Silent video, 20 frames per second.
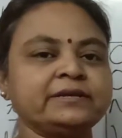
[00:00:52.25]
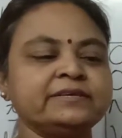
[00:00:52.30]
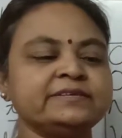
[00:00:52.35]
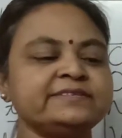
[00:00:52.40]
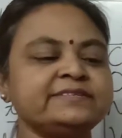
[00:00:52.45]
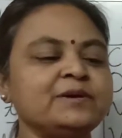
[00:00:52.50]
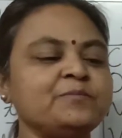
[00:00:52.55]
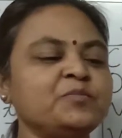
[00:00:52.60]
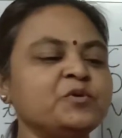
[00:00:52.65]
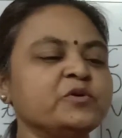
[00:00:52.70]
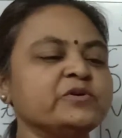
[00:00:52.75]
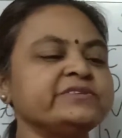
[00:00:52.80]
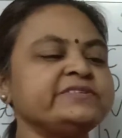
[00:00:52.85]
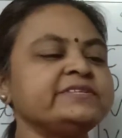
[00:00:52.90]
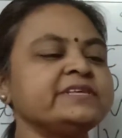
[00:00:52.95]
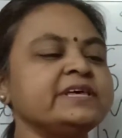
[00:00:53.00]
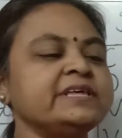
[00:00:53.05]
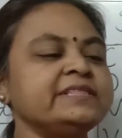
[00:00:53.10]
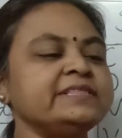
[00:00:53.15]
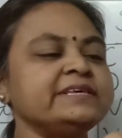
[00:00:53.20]
Suppose
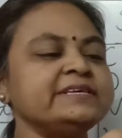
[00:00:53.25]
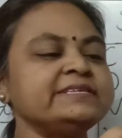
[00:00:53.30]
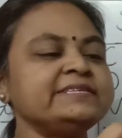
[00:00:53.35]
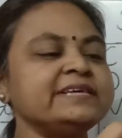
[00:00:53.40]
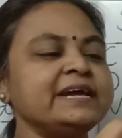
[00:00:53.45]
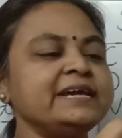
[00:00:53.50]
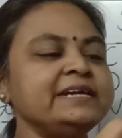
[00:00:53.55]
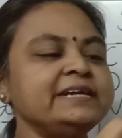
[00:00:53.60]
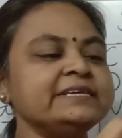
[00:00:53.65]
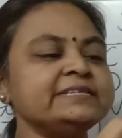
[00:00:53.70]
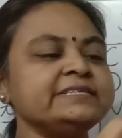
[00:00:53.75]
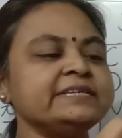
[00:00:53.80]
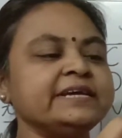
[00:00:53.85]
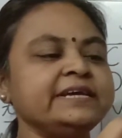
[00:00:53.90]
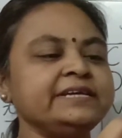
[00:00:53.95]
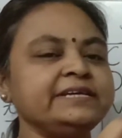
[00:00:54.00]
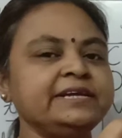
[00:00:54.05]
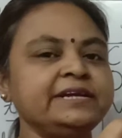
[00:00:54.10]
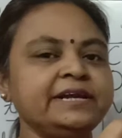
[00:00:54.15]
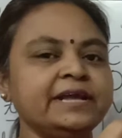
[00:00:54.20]
this end is
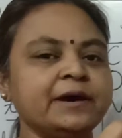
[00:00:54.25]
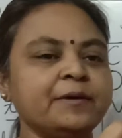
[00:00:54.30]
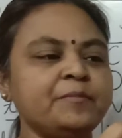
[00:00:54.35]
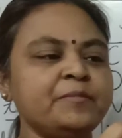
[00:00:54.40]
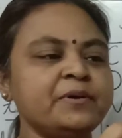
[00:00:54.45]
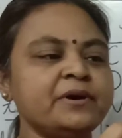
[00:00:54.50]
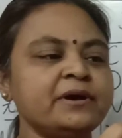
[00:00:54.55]
heated up.